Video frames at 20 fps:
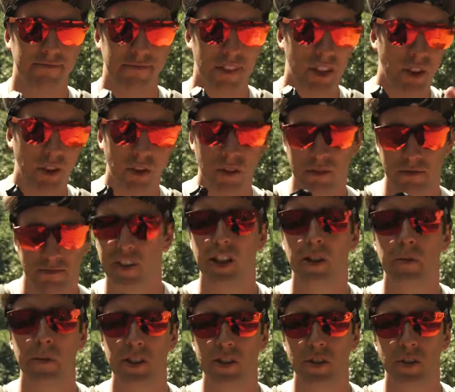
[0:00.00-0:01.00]
you know,
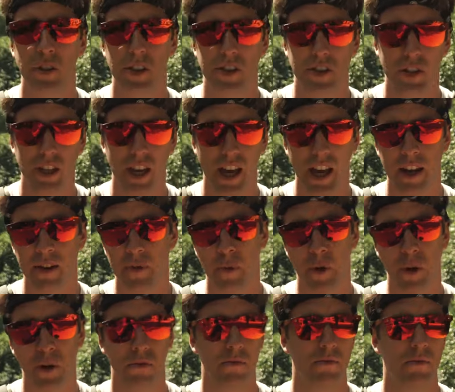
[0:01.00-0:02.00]
film as soon as you can,